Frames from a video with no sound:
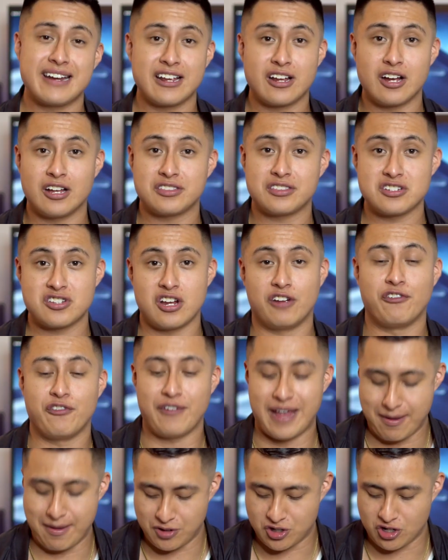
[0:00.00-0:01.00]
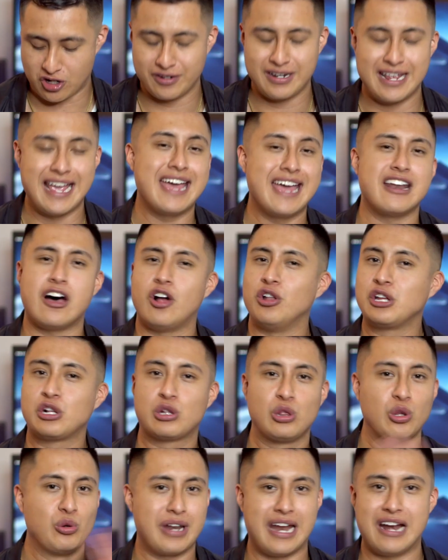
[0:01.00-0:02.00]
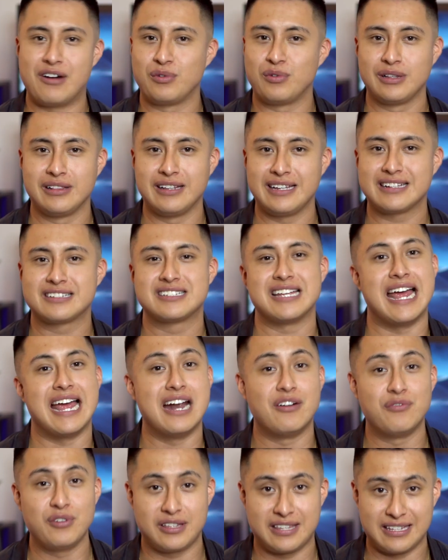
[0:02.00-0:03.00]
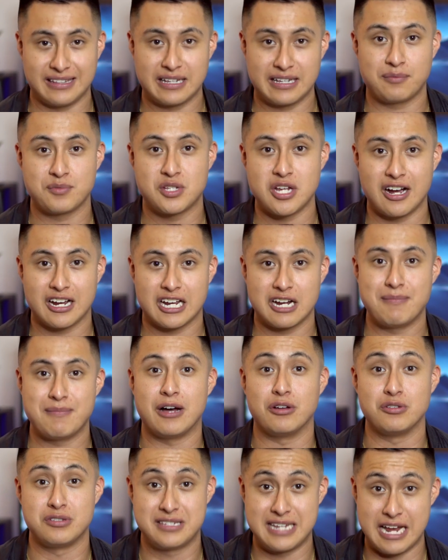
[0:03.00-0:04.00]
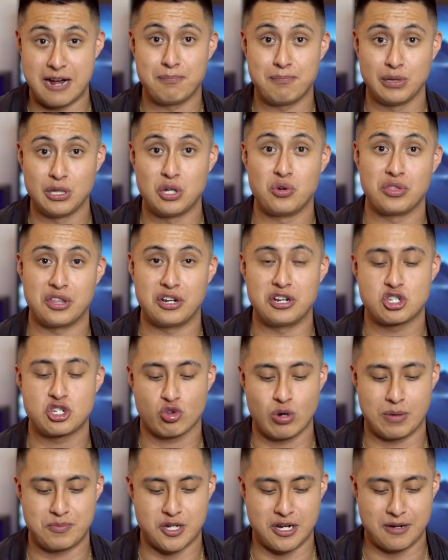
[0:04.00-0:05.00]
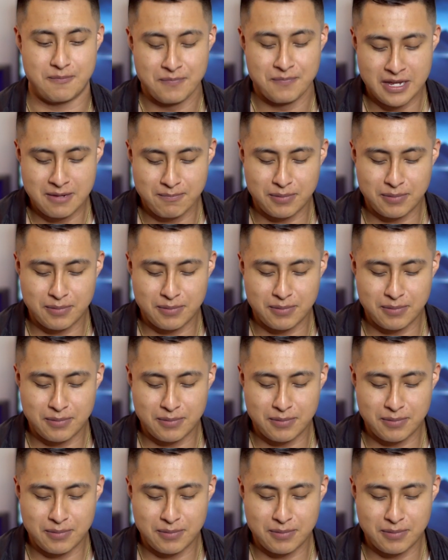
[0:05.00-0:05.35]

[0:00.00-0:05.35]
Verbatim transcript: that I got this off of Amazon, and I'll include every link to everything that I'm talking about down below in the description,